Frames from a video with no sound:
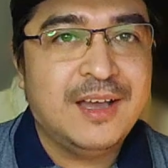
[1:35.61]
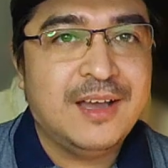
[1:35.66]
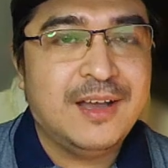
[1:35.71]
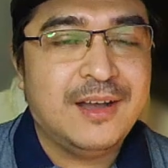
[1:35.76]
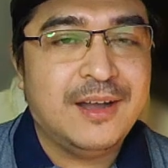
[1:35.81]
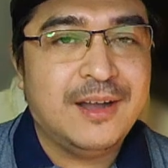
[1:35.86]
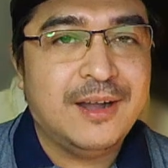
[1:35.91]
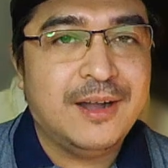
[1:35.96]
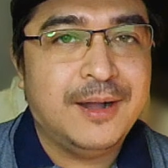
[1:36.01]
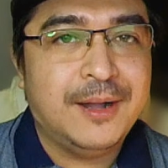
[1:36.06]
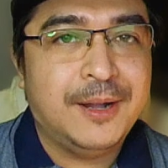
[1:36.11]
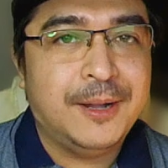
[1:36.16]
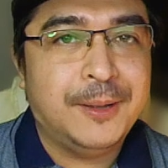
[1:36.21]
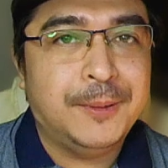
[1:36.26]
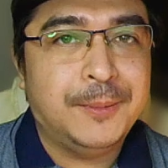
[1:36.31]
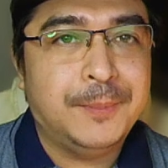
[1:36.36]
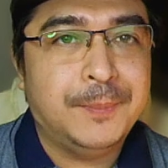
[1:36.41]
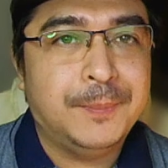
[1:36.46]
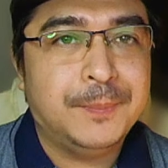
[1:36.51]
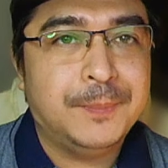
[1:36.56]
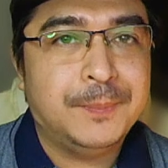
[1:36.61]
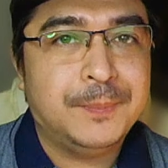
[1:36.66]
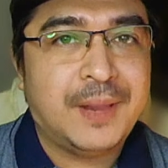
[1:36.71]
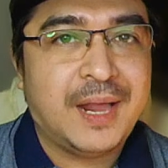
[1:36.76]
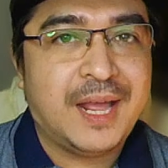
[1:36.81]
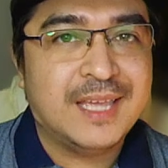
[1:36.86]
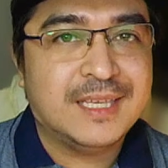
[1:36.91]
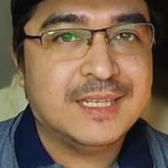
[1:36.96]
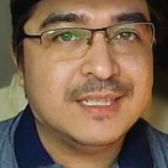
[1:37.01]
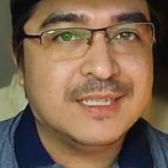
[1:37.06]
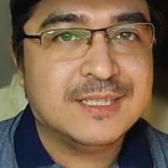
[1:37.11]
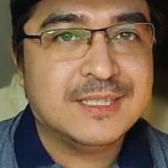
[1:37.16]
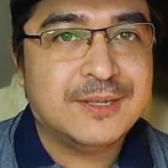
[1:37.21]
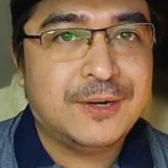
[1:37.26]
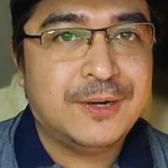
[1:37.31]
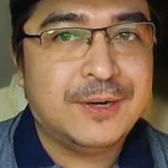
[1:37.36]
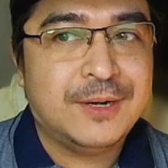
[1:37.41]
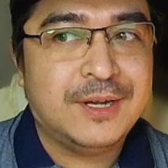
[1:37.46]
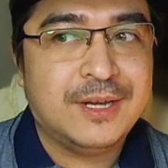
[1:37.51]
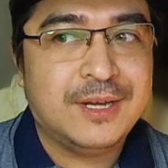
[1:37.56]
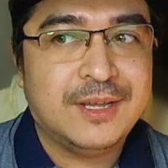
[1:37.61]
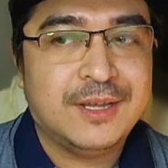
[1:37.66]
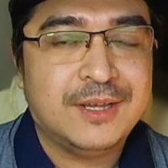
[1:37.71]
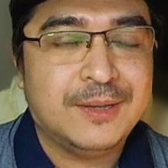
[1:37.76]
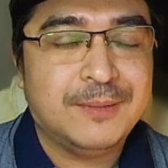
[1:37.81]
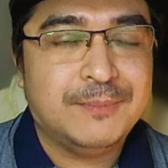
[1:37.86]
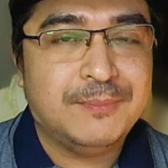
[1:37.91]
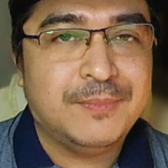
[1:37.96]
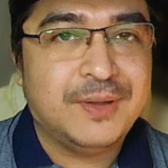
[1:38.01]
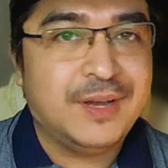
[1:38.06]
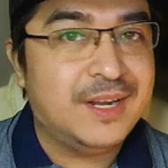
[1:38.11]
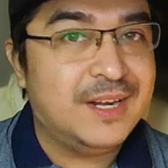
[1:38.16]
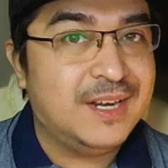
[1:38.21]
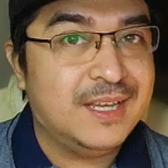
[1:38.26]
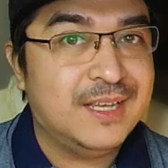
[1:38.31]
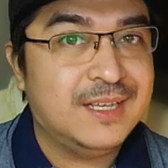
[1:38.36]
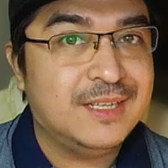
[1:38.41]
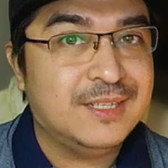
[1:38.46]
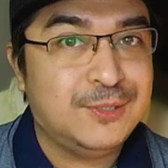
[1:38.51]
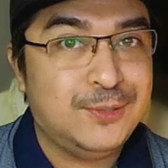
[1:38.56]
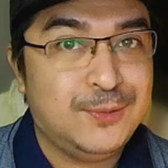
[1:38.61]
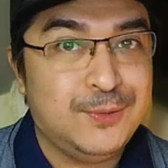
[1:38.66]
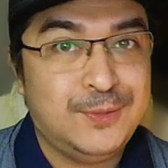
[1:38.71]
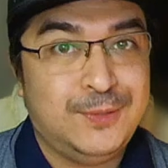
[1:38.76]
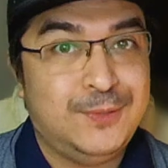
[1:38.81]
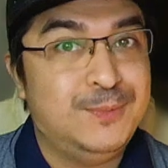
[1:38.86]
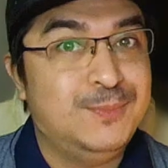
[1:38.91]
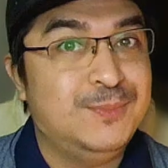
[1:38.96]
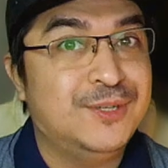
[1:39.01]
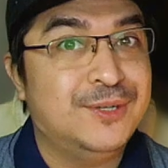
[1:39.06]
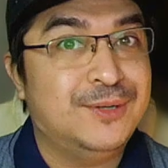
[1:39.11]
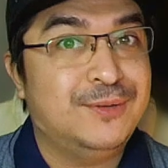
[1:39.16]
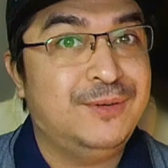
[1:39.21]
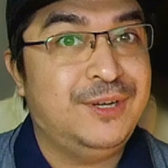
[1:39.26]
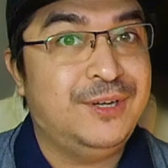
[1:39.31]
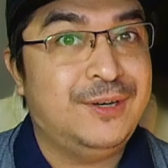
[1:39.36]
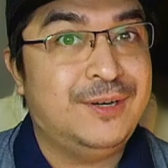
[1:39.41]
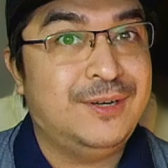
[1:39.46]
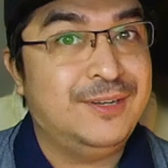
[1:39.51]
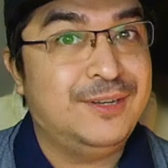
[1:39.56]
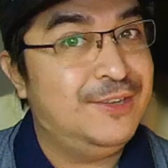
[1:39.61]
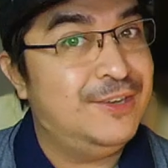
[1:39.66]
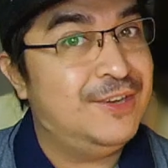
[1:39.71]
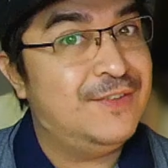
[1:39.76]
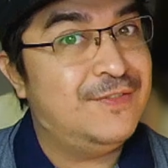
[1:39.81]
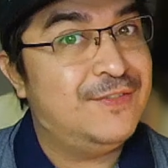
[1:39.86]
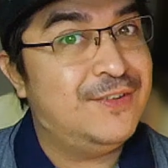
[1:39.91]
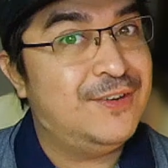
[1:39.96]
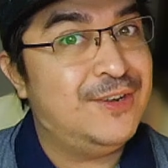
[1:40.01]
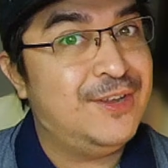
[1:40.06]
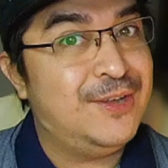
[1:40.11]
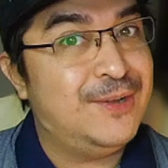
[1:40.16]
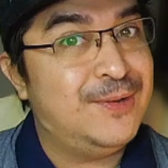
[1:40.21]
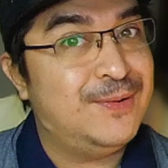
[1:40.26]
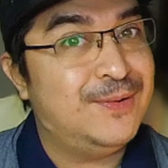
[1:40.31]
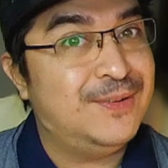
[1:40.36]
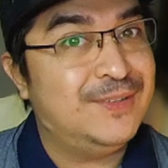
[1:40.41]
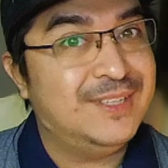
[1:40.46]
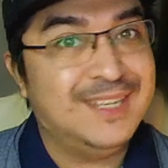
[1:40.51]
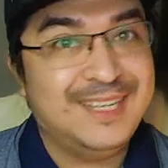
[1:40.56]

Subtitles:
uh, I can start a nice YouTube career. You never know.